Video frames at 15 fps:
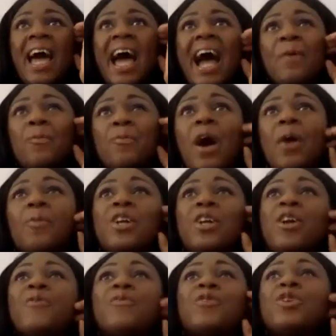And what I want
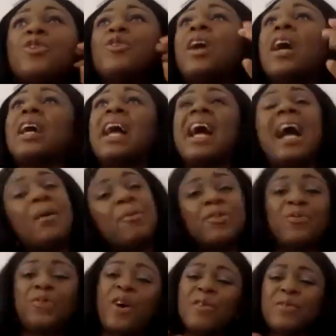to know for you, like, how has
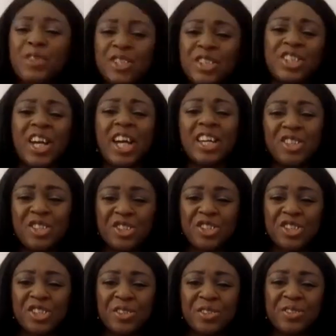fatherhood changed
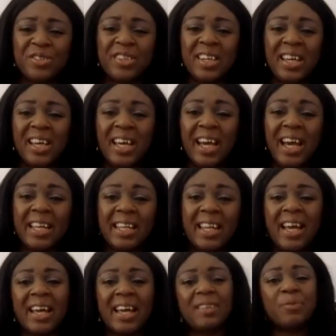you? And
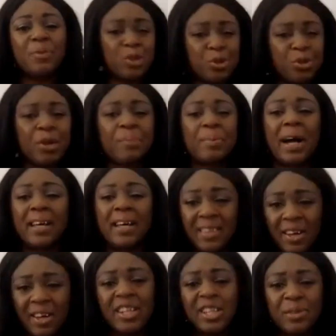then talk about
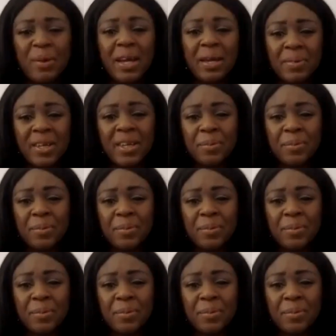Nala's Baby.